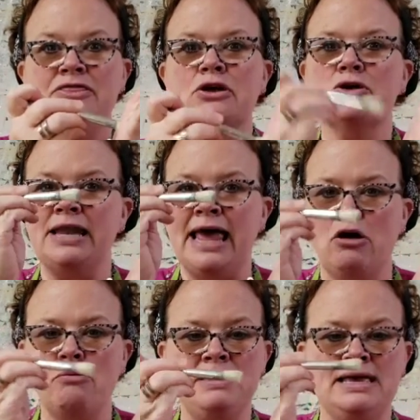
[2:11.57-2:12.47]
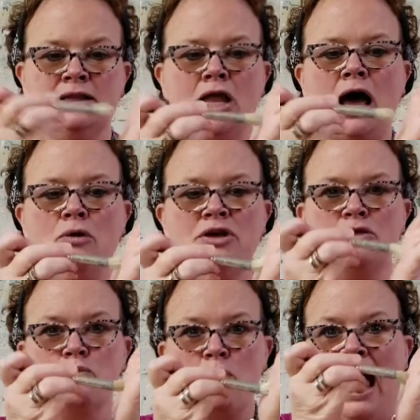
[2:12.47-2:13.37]
They're going to help me a lot
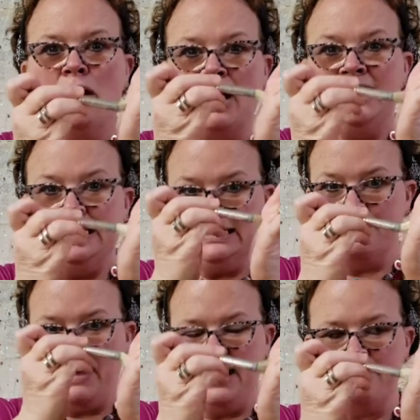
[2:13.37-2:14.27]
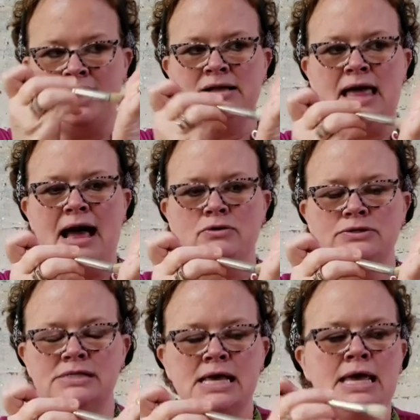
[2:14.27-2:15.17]
with how I need to paint my
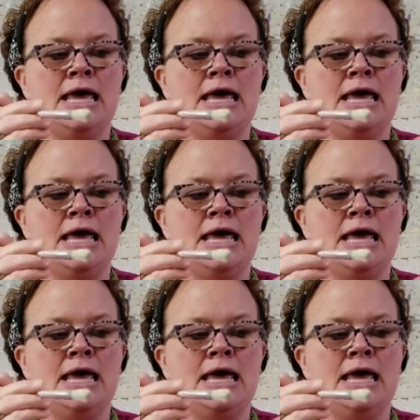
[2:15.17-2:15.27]
clouds.